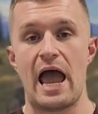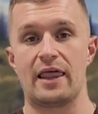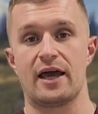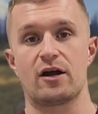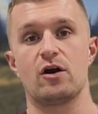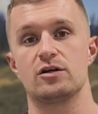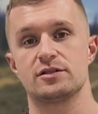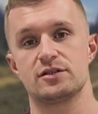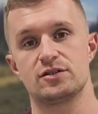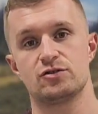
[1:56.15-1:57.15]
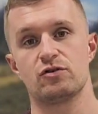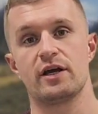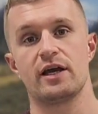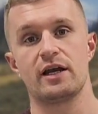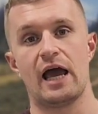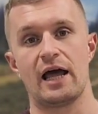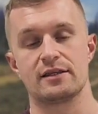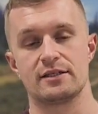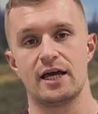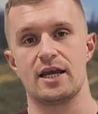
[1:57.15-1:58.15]
and that causes strain
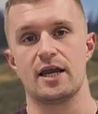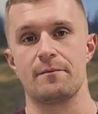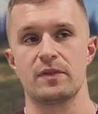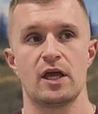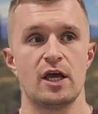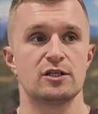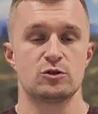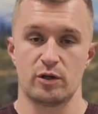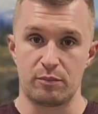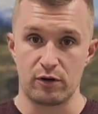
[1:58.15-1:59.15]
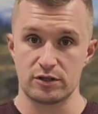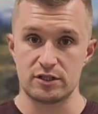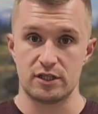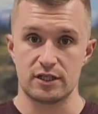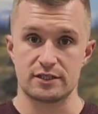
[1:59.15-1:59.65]
at the tendon. So in a personal